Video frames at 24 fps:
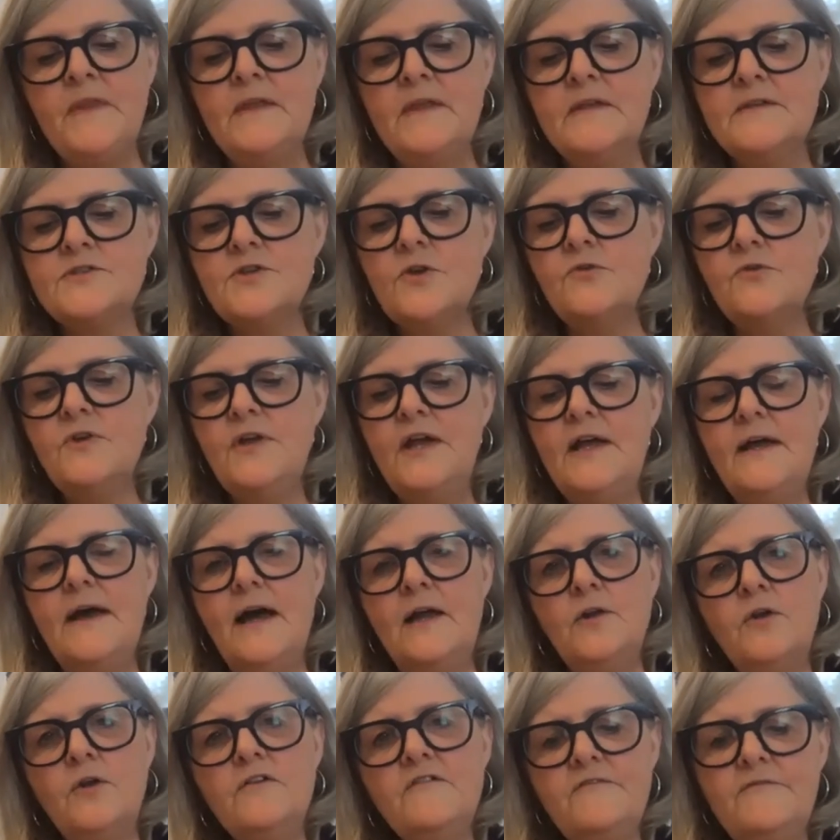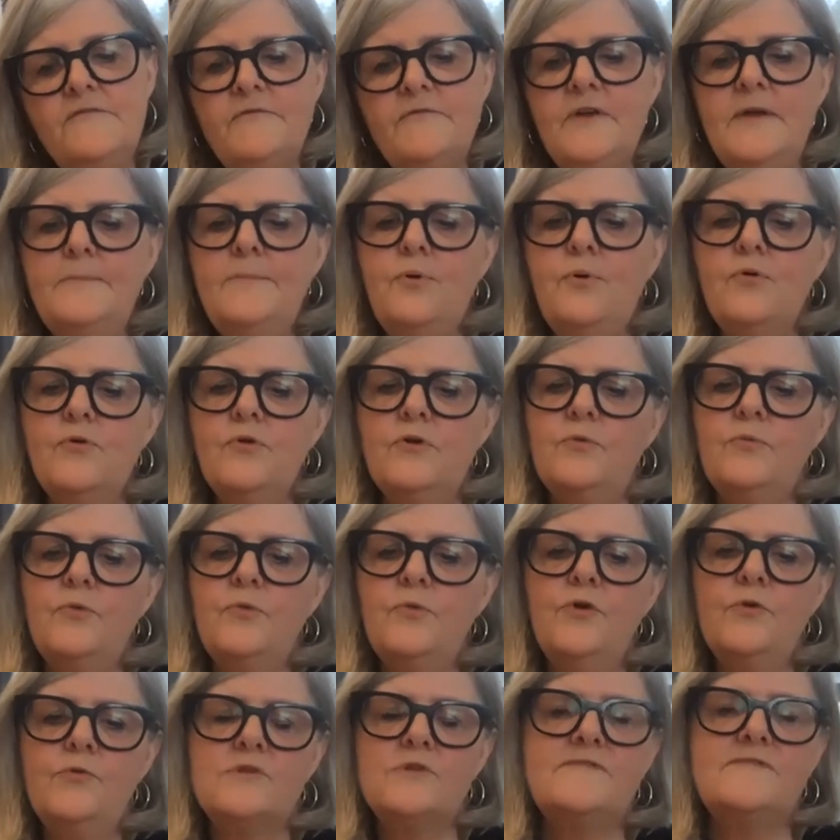So a lot of important
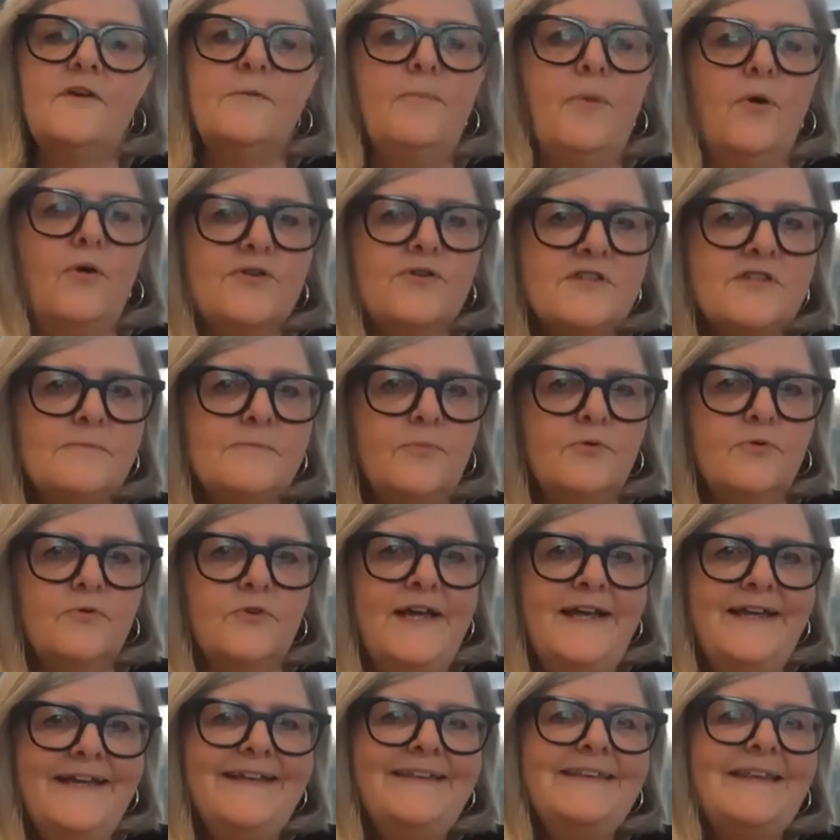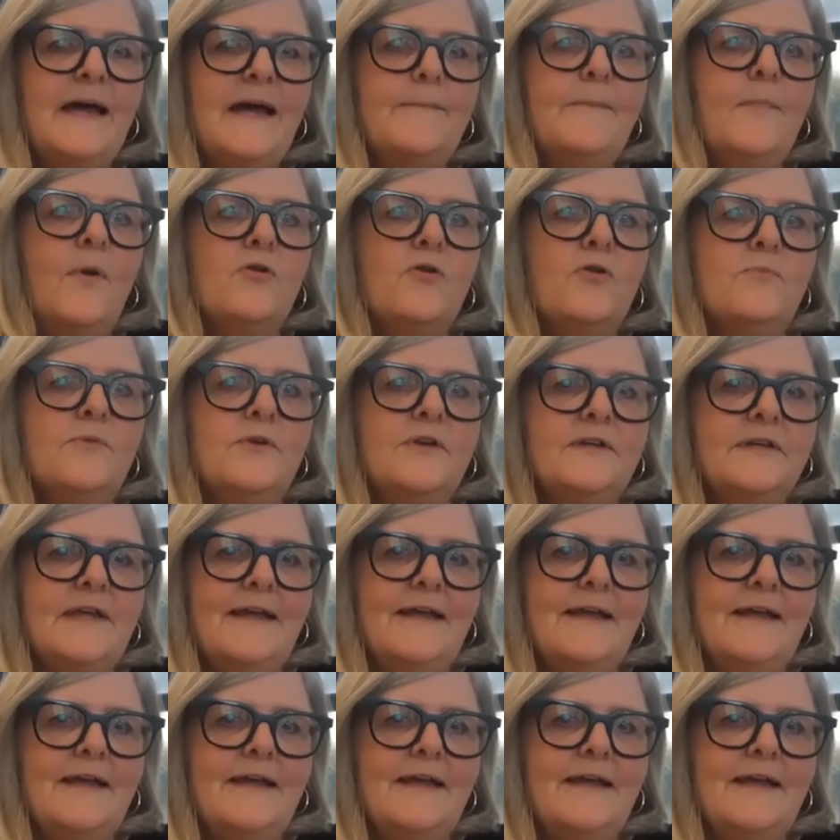work was felt possible in that moment